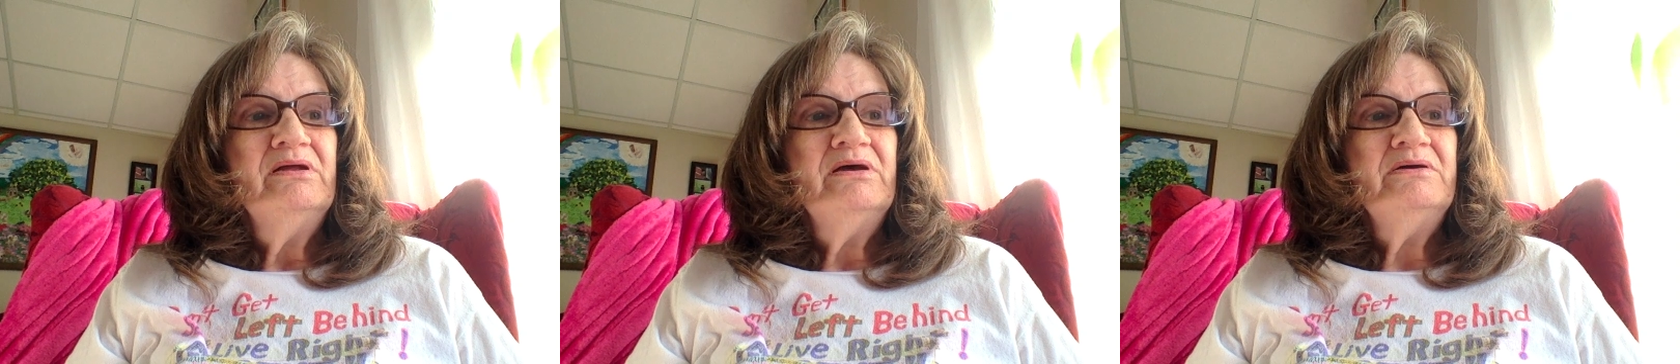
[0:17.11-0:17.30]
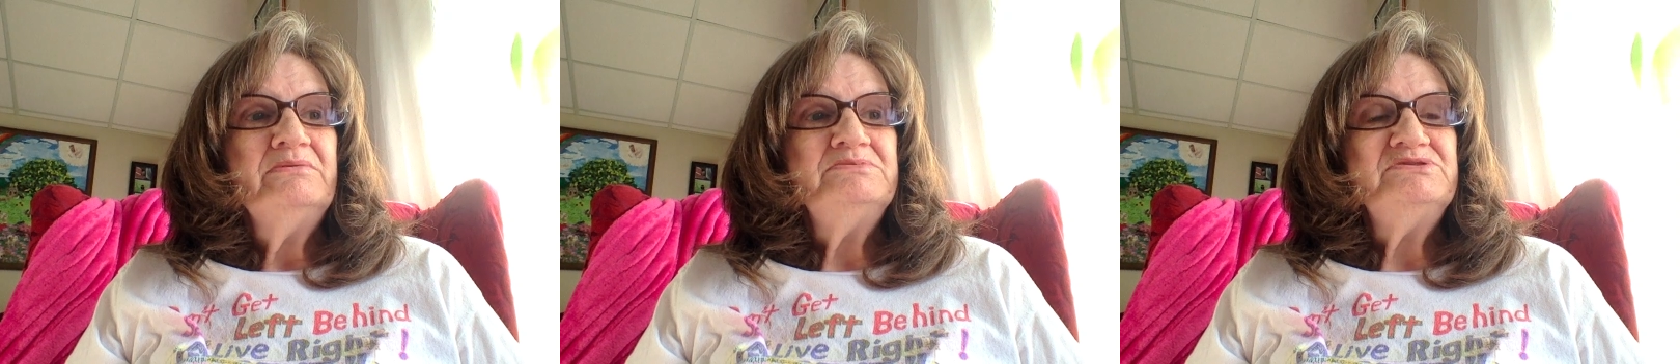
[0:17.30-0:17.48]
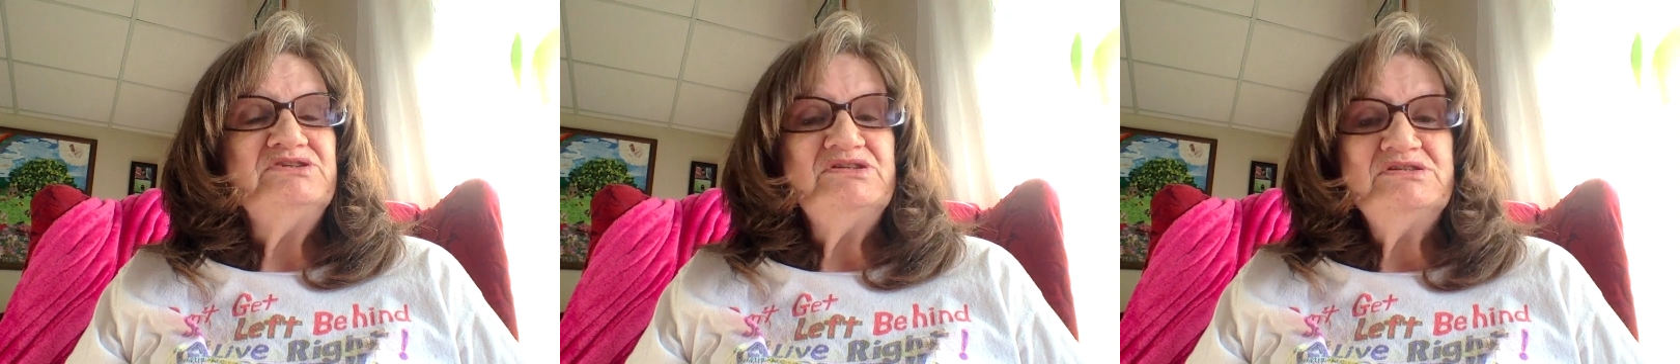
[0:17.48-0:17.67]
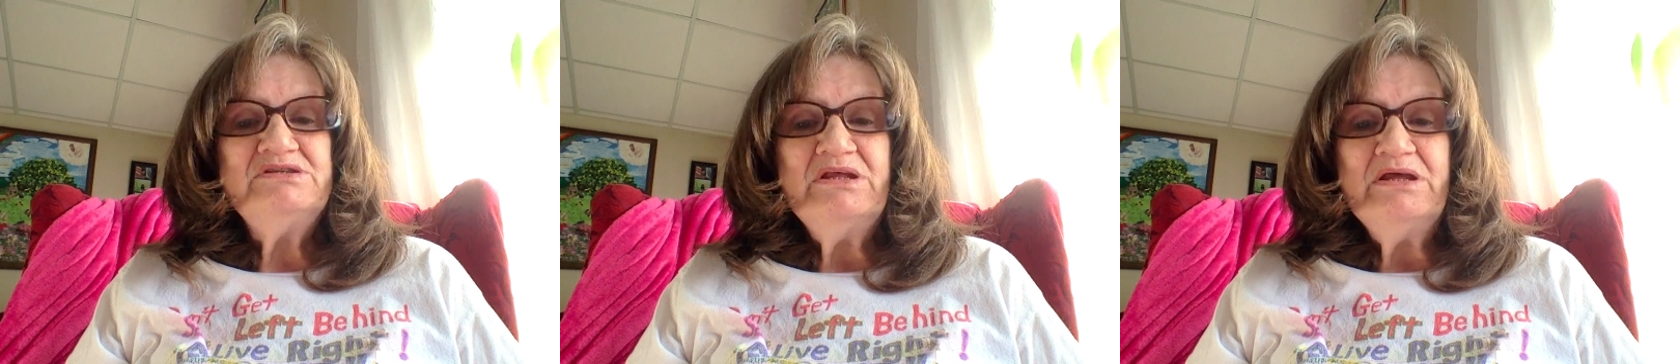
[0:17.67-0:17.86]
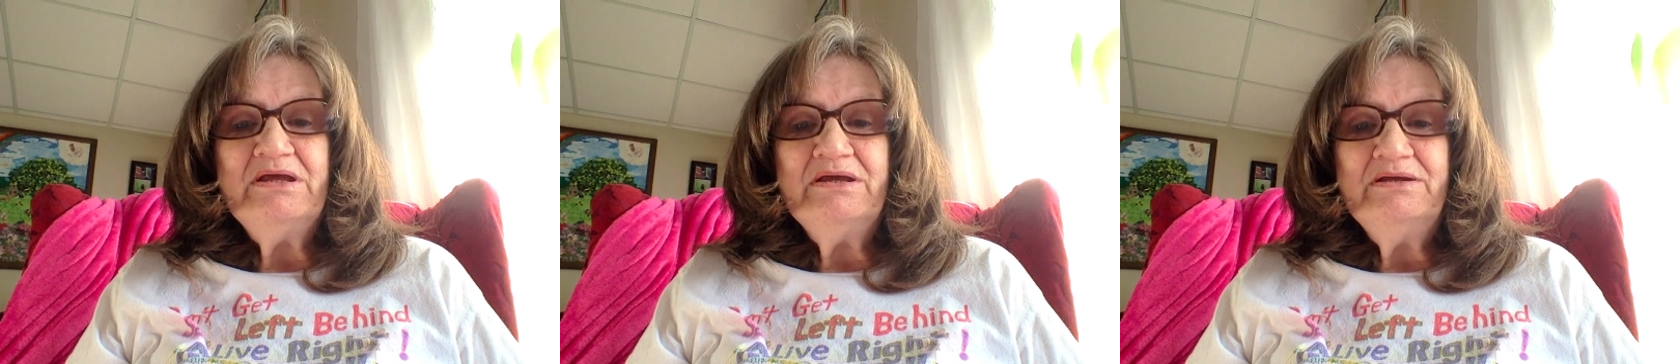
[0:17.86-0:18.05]
I was
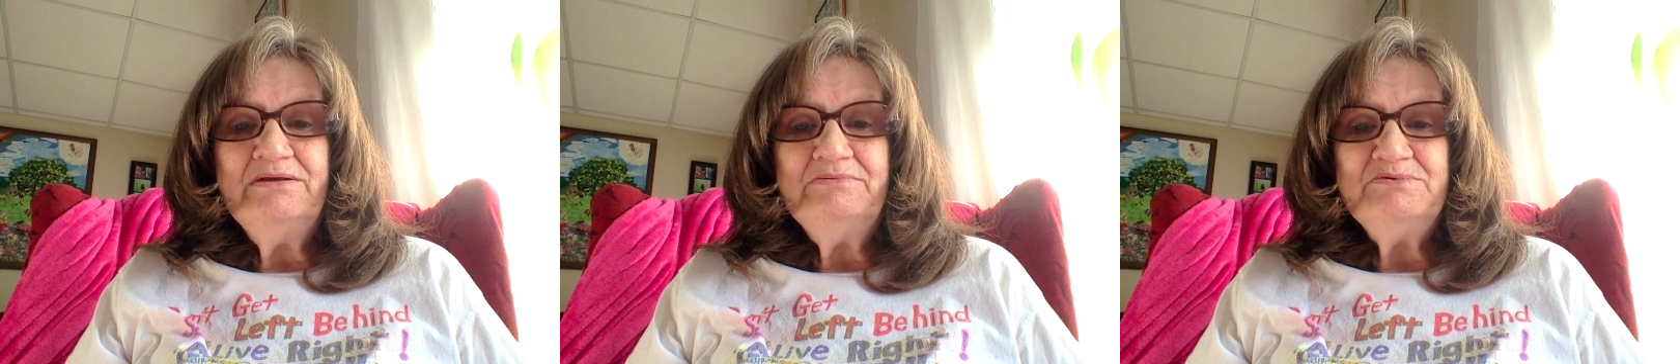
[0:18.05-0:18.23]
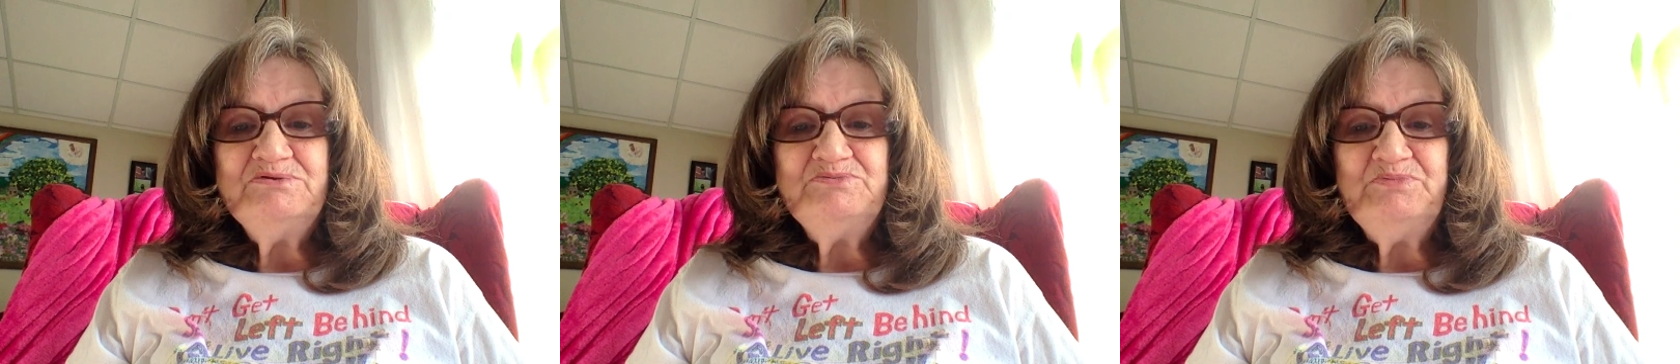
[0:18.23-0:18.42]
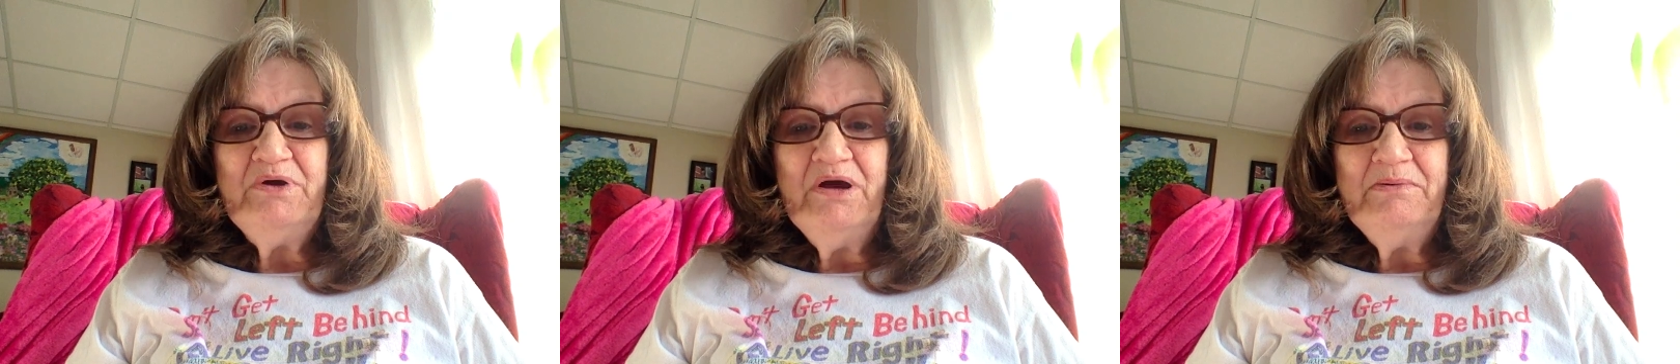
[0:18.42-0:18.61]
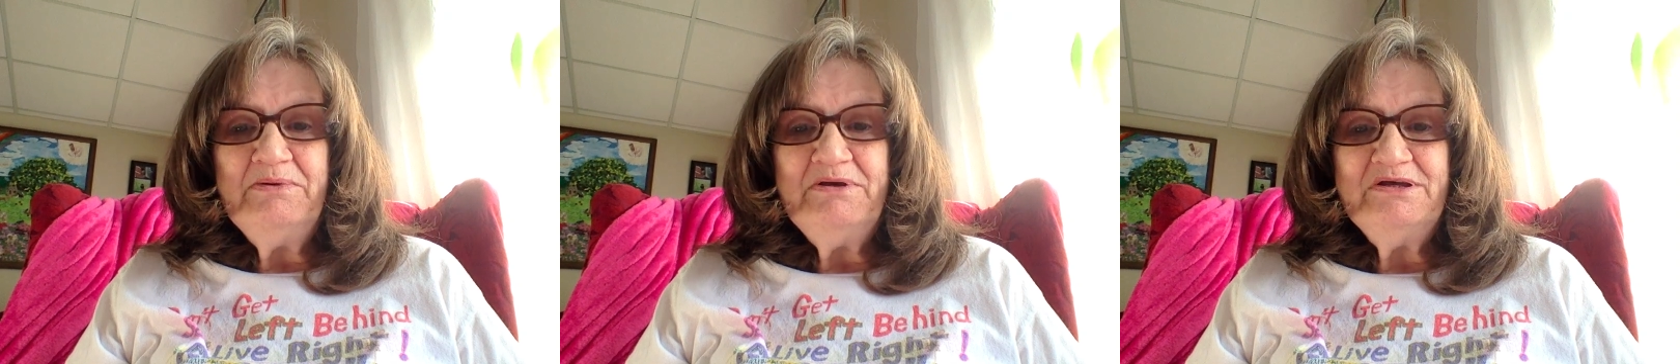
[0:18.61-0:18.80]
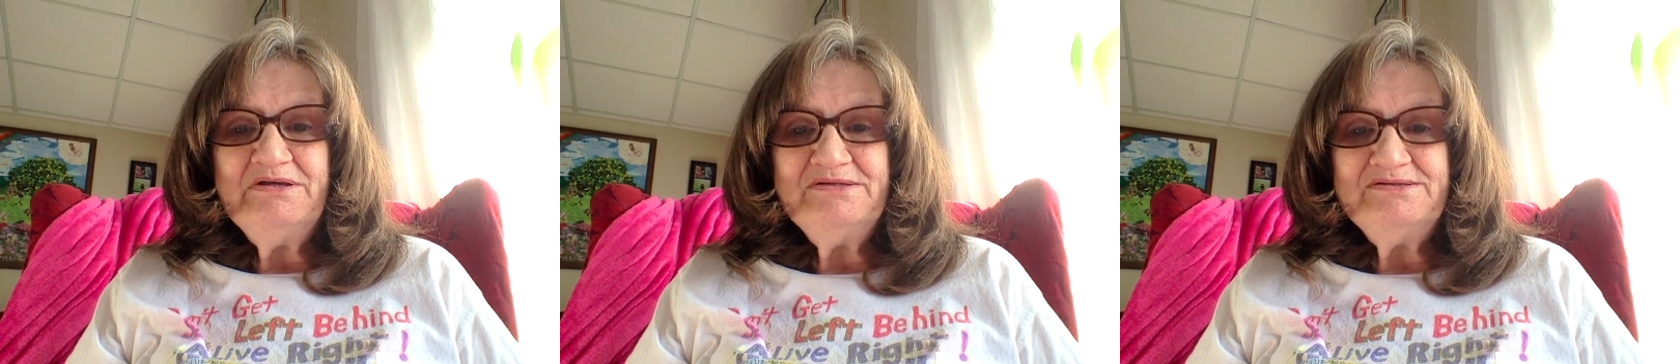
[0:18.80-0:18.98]
just thinking it was
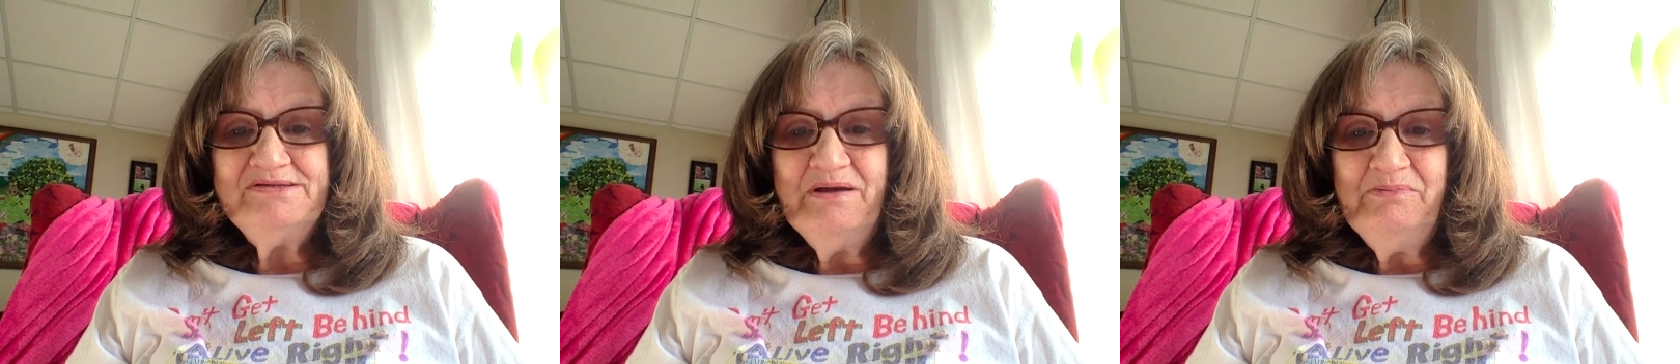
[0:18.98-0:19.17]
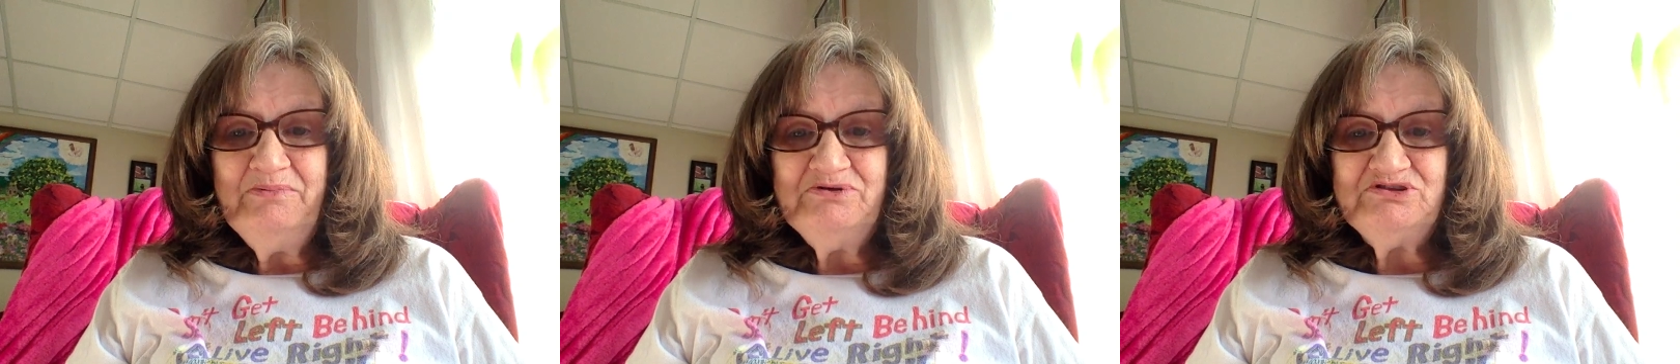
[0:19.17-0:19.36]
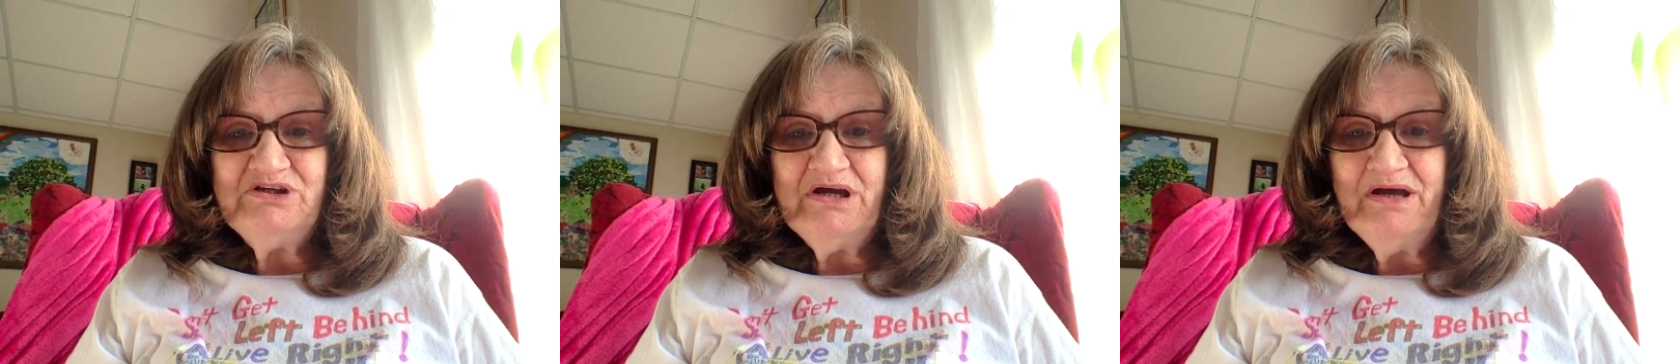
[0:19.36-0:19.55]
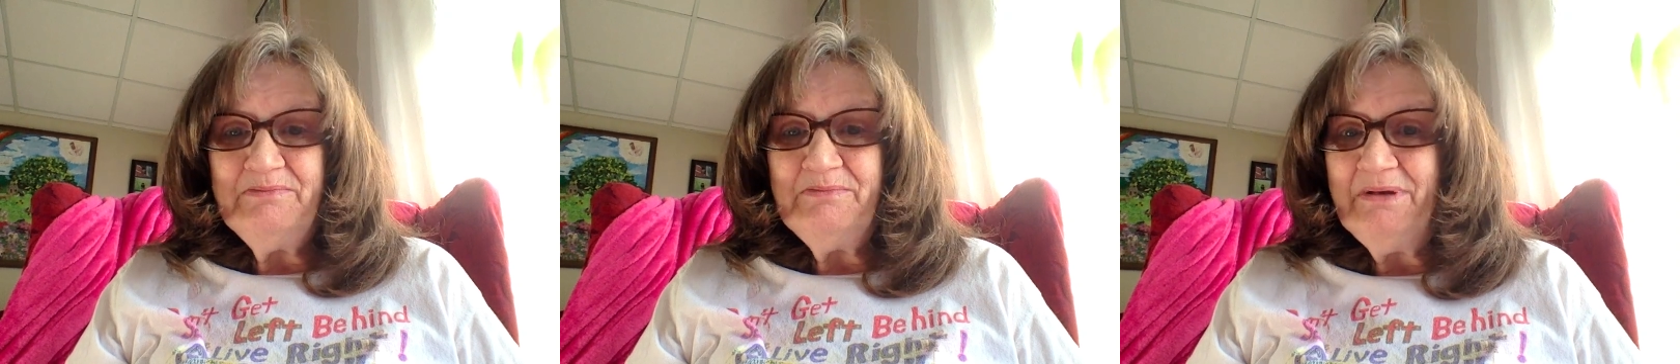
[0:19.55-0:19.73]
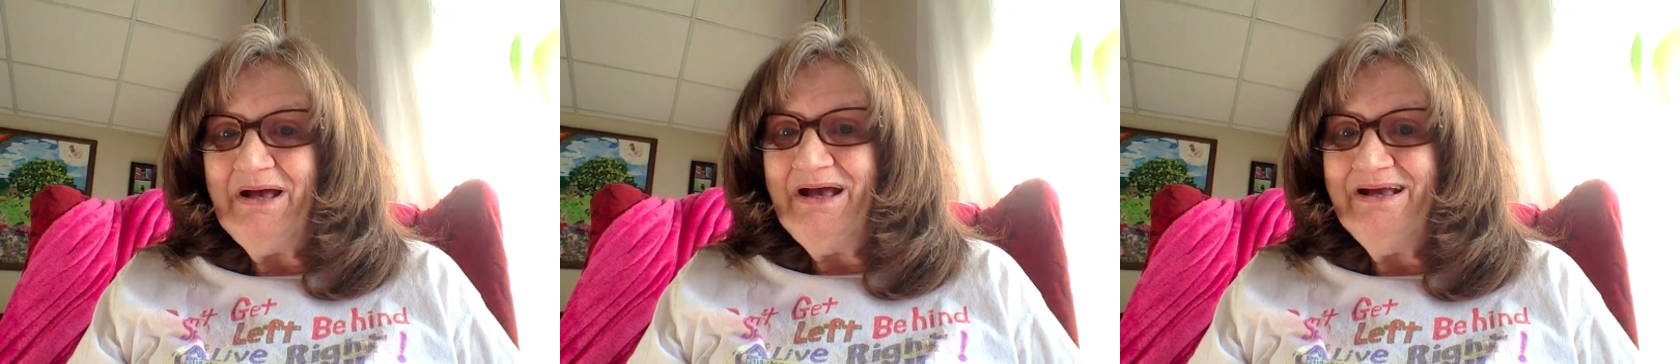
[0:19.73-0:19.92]
probably his supper time.